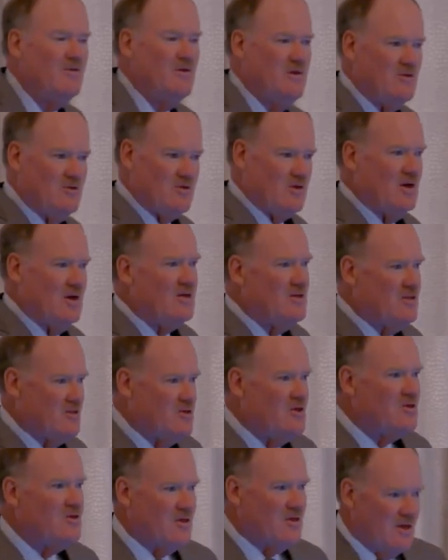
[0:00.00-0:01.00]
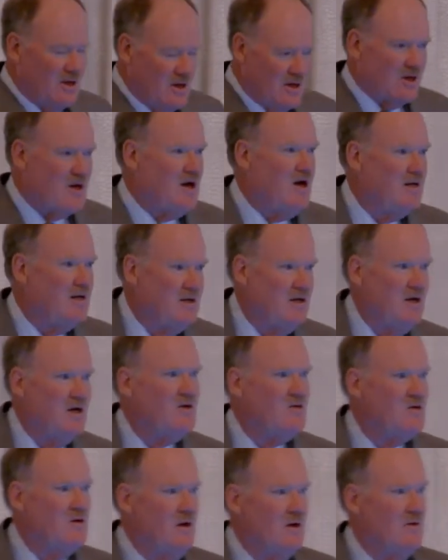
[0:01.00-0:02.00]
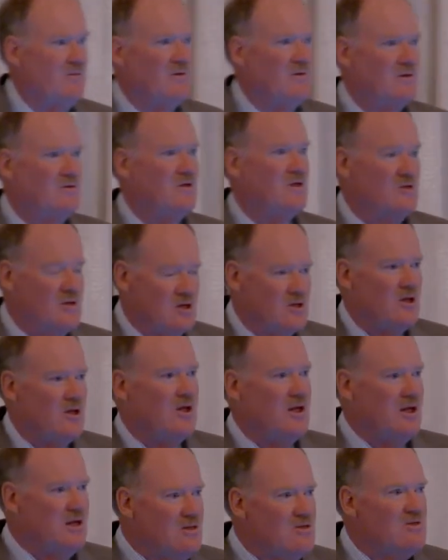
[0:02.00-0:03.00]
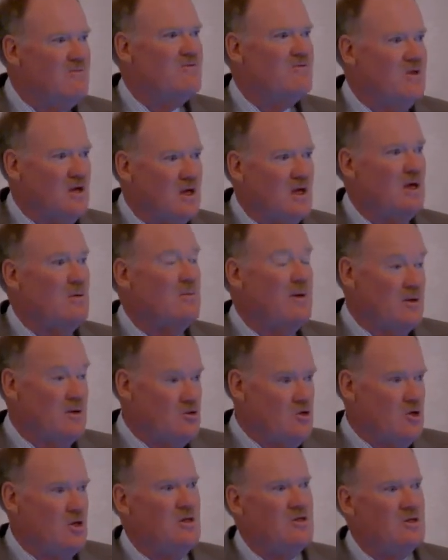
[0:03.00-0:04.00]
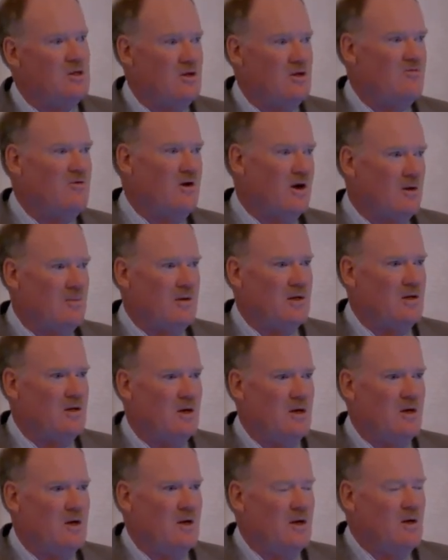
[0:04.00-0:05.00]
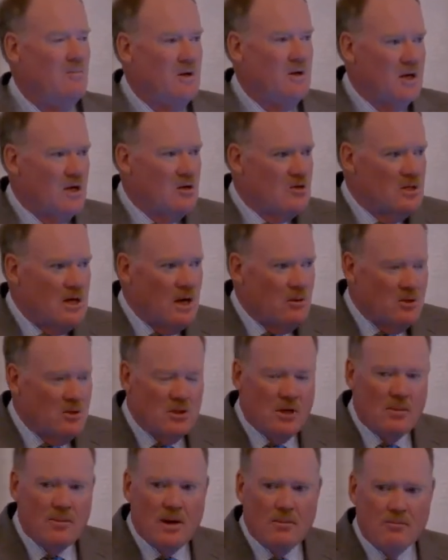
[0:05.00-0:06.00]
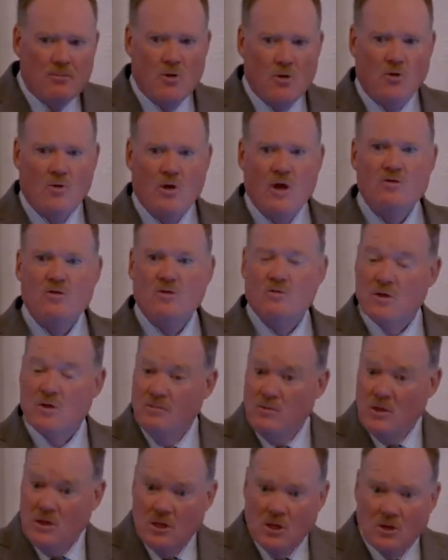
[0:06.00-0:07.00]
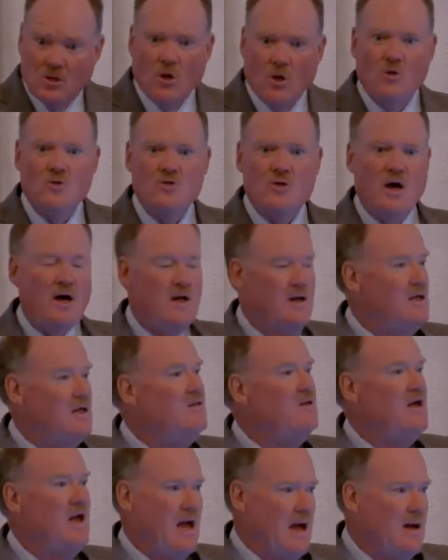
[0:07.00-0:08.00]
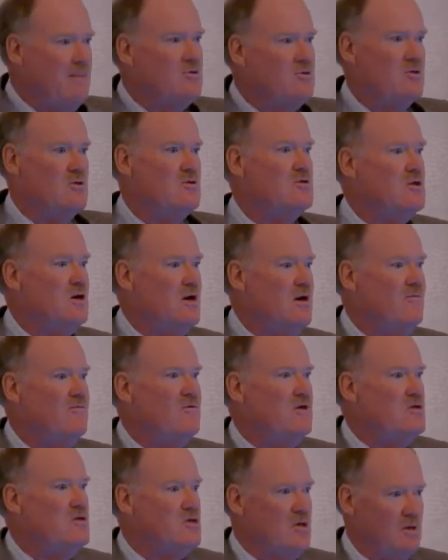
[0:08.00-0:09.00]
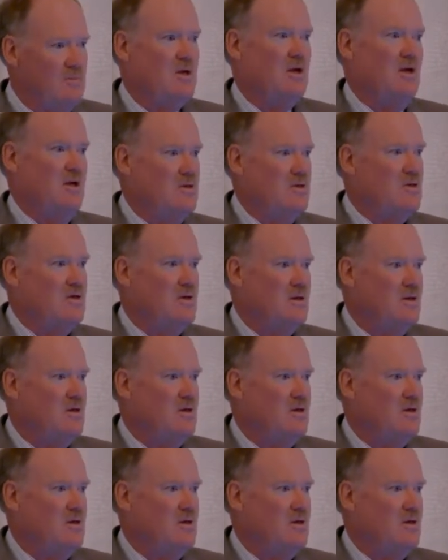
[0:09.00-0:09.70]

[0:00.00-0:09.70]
these things, just in a context, this lens of thinking about genes and environment, because now we're talking about progressive, something that goes on in the absence of the stimulus.